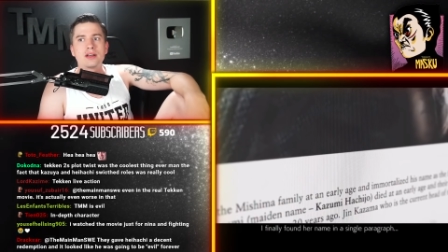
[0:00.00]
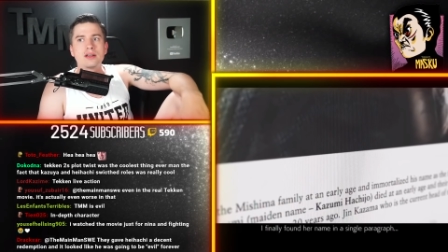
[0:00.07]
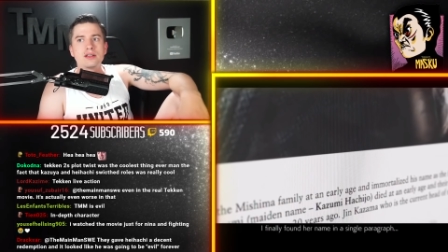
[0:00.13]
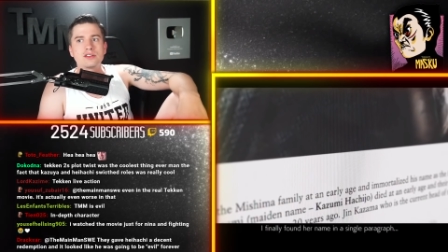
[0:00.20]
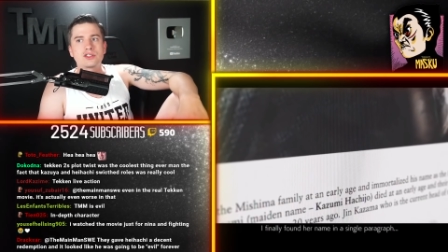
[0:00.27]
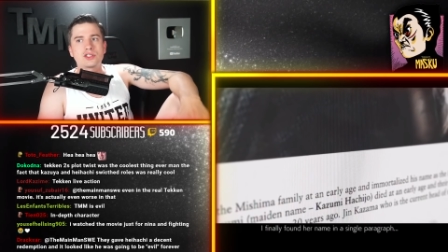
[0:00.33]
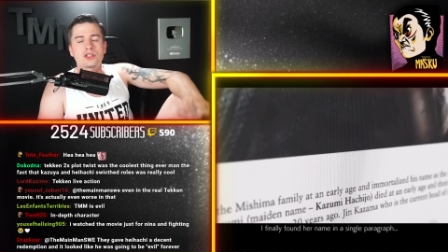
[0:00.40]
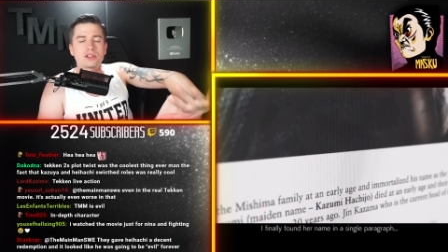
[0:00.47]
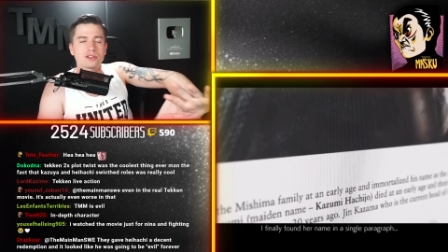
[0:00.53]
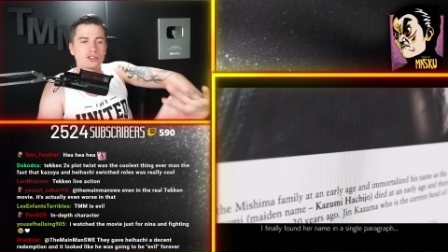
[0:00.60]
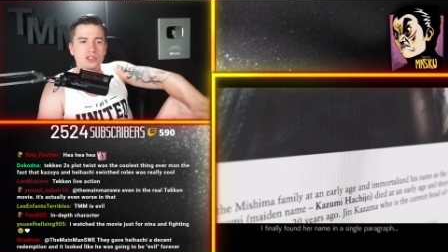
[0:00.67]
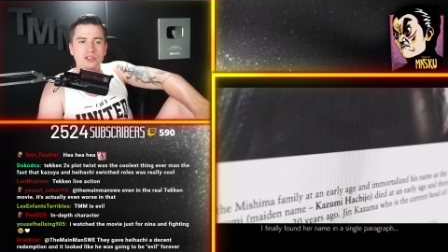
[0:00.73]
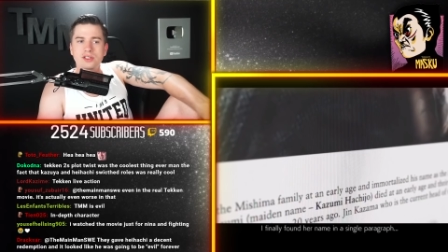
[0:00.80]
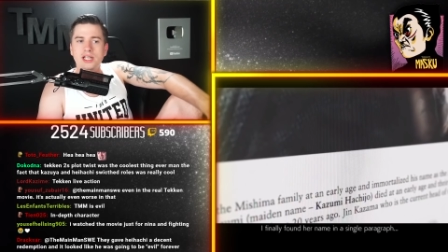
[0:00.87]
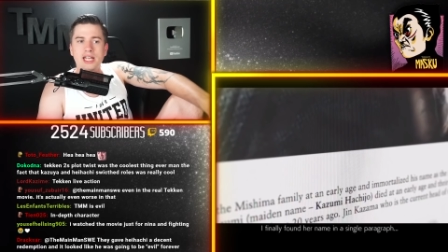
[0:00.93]
Cer-
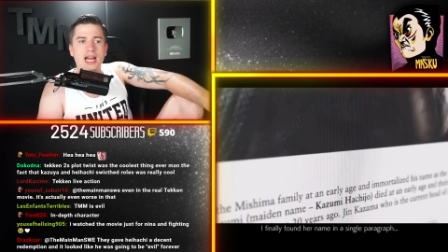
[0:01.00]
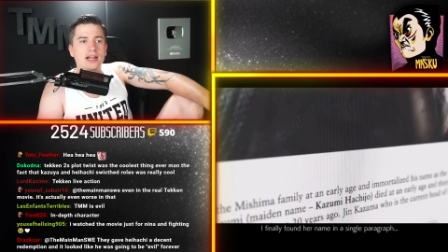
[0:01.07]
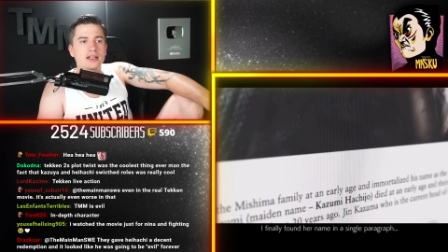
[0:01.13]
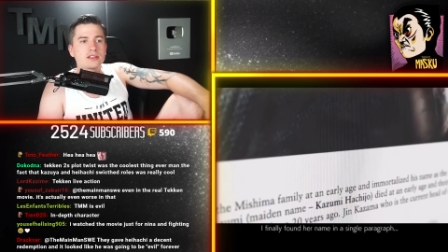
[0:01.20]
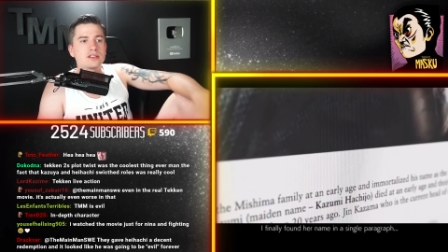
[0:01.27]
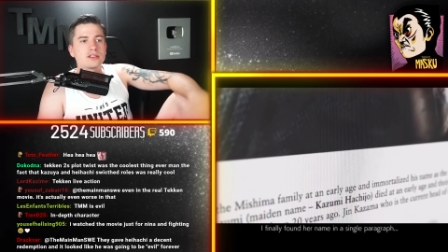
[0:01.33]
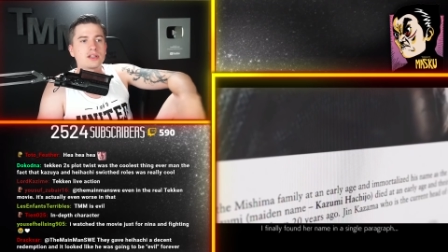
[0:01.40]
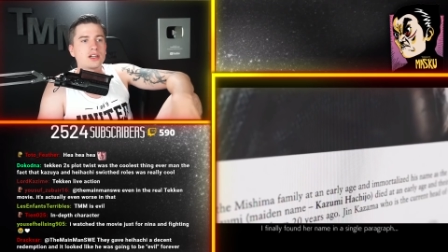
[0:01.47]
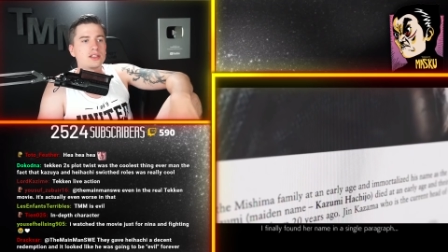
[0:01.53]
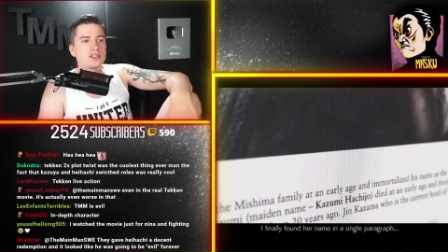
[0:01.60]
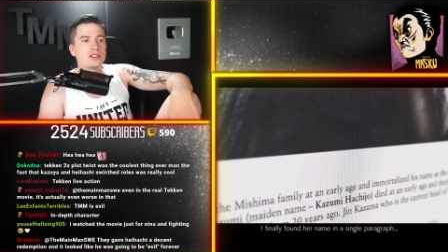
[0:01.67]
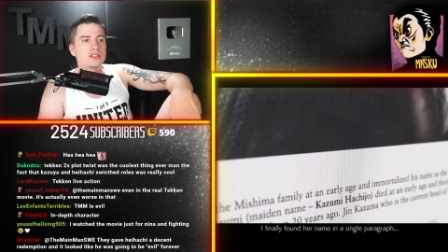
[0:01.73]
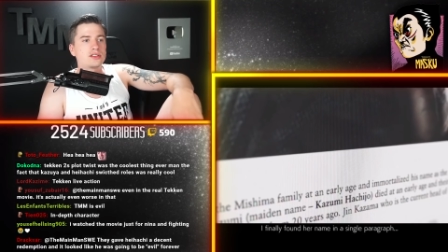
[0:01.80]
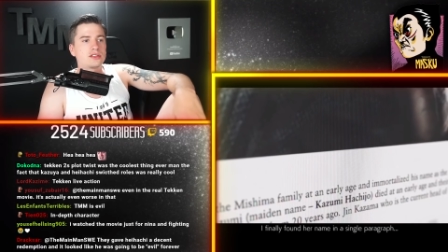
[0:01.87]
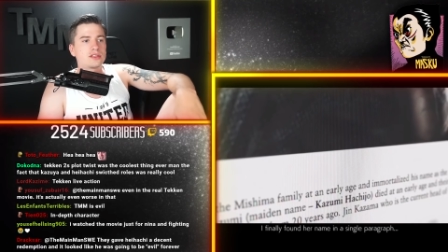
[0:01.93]
certain characters are
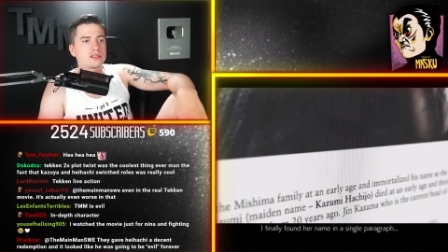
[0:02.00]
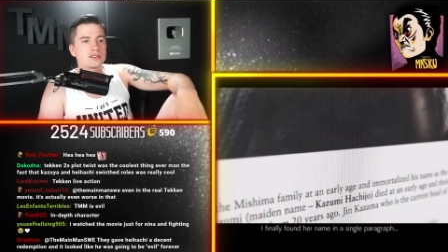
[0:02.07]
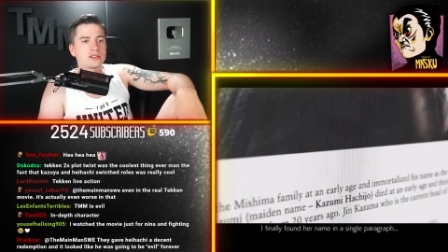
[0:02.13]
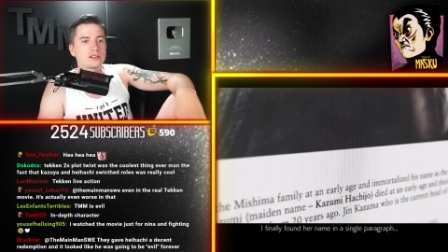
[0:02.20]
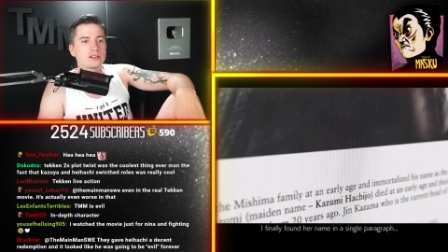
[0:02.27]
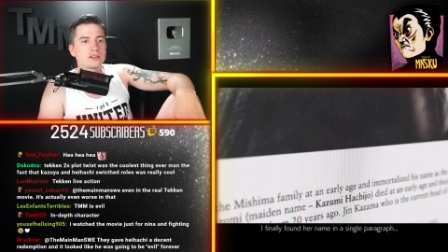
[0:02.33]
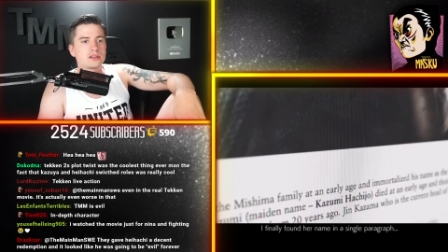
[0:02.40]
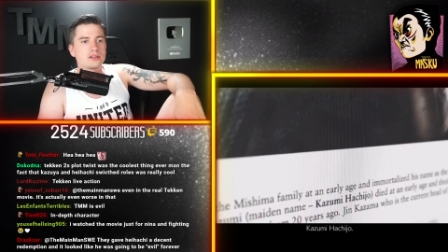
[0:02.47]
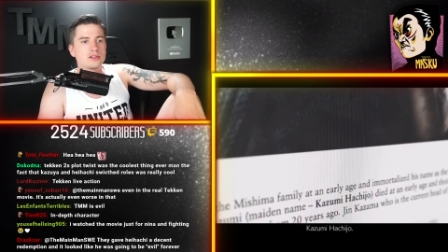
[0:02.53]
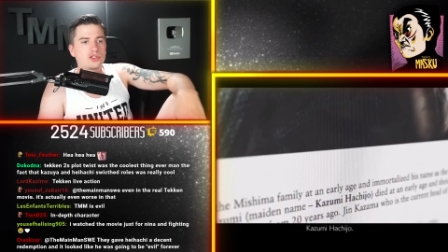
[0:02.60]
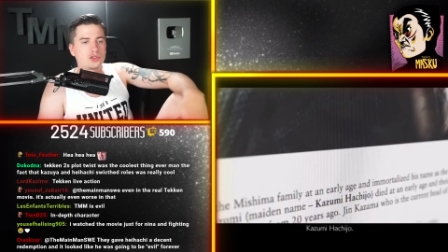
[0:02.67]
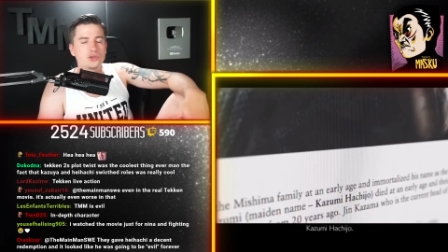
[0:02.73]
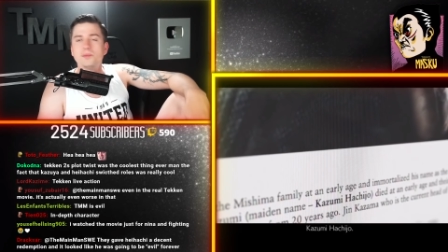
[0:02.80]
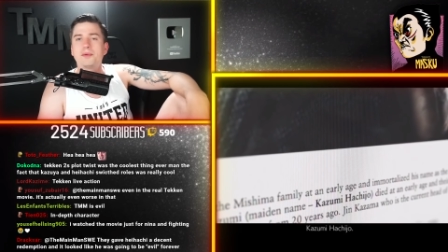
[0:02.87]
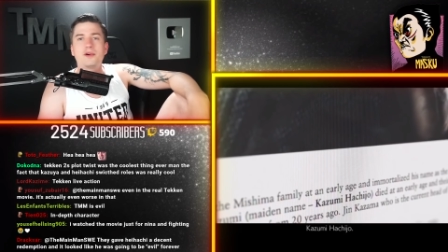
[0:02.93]
just
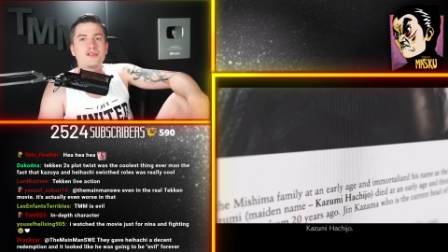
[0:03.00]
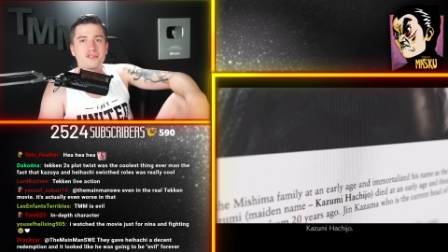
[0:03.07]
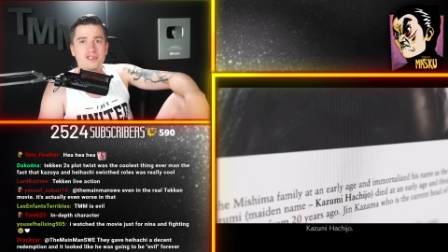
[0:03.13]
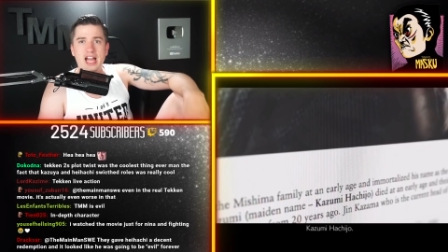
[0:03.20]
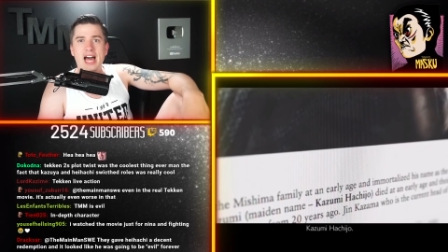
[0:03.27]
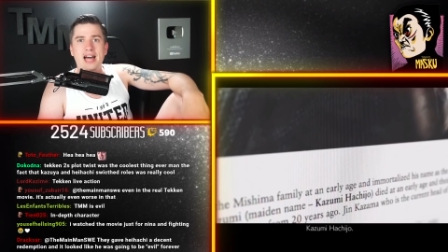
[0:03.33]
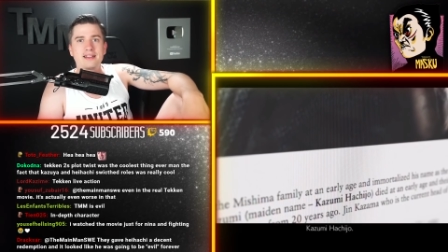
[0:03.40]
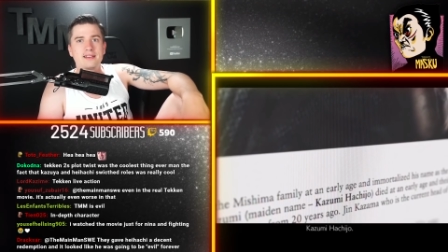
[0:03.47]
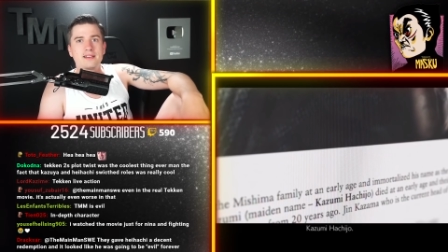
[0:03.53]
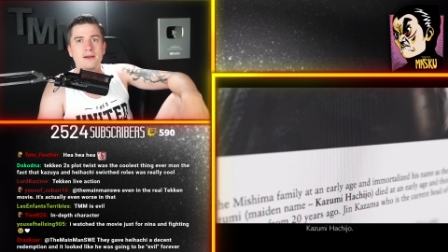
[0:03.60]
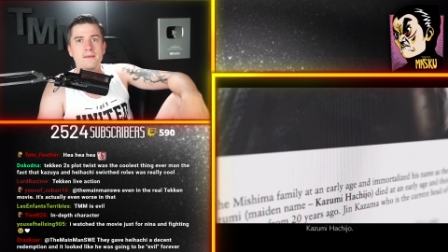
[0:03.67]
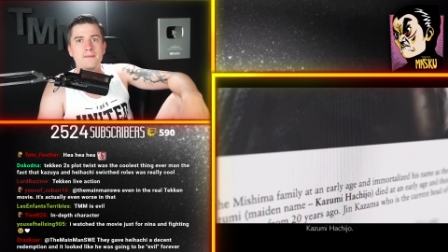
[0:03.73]
super flat,